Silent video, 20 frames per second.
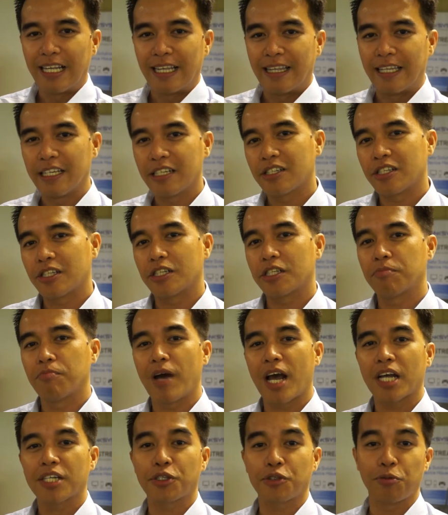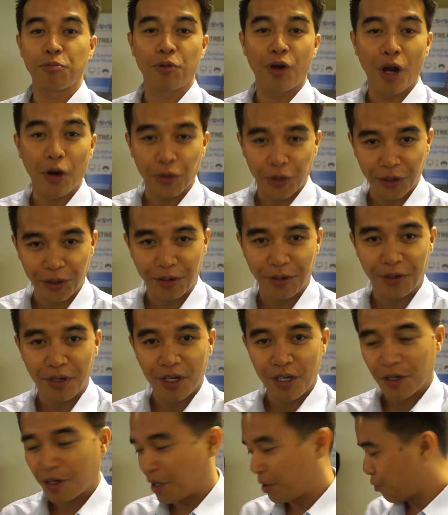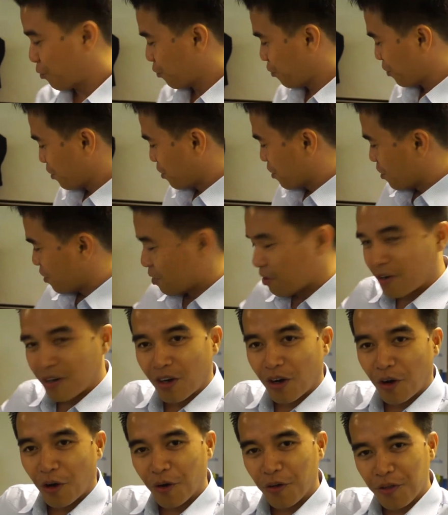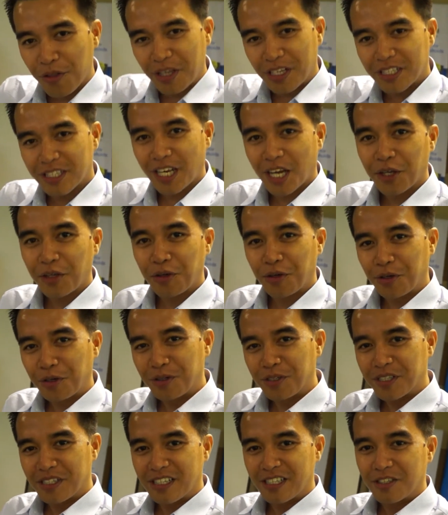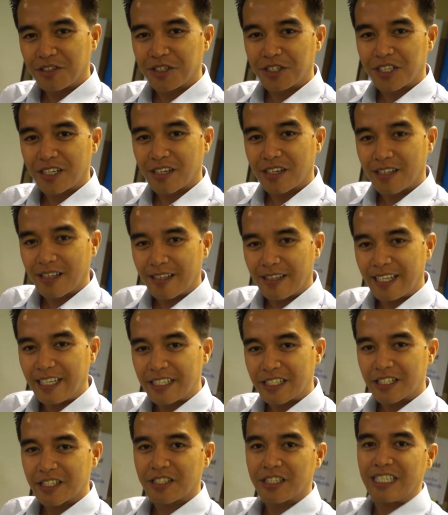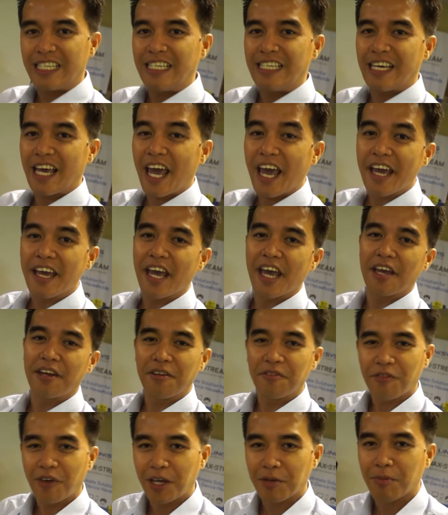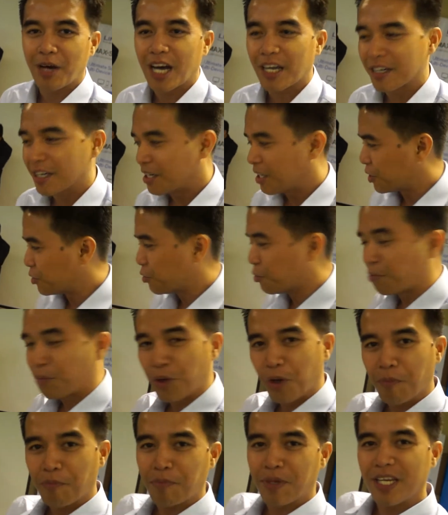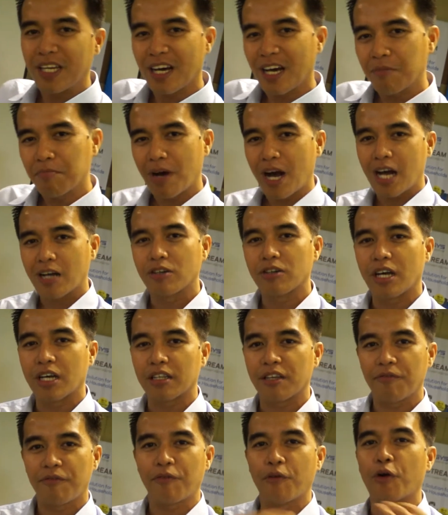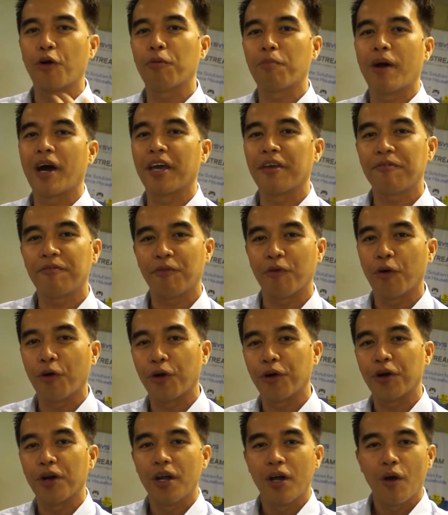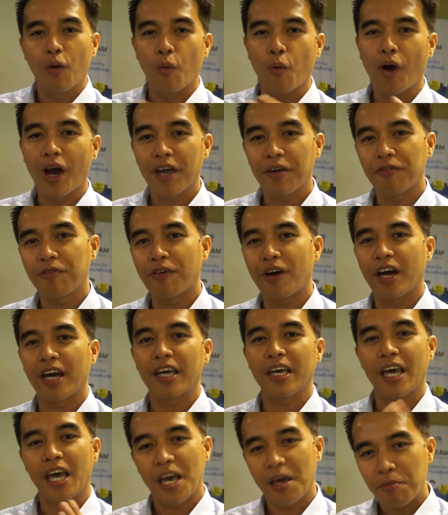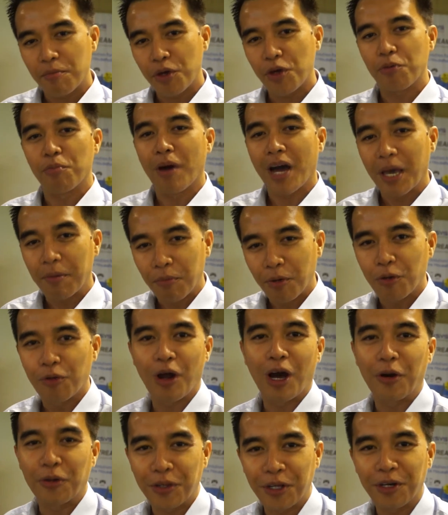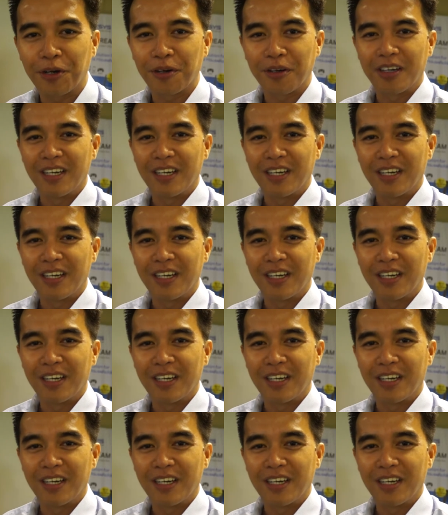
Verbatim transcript: Linksys Maxstream Router. Okay. On this side, you can see there's a Linksys EA8500. Ito po yung pinakabago nating 4x4 Wi-Fi MU-MIMO router.